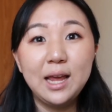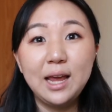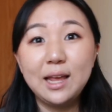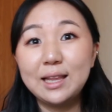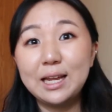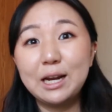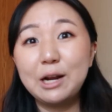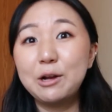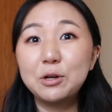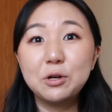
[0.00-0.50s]

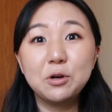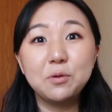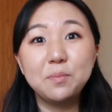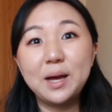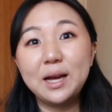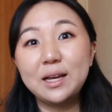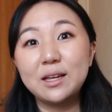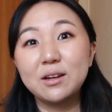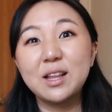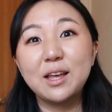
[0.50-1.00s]
and then I would go
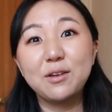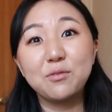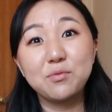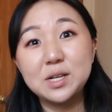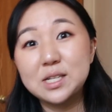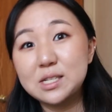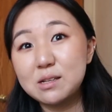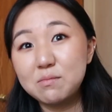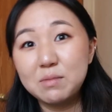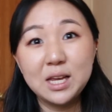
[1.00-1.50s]
back and like
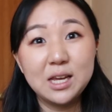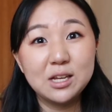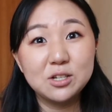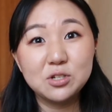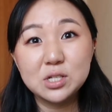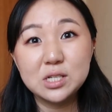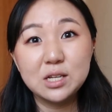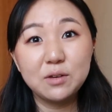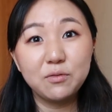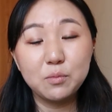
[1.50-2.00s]
read something
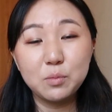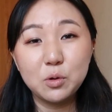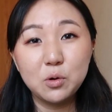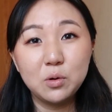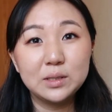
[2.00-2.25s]
interesting from the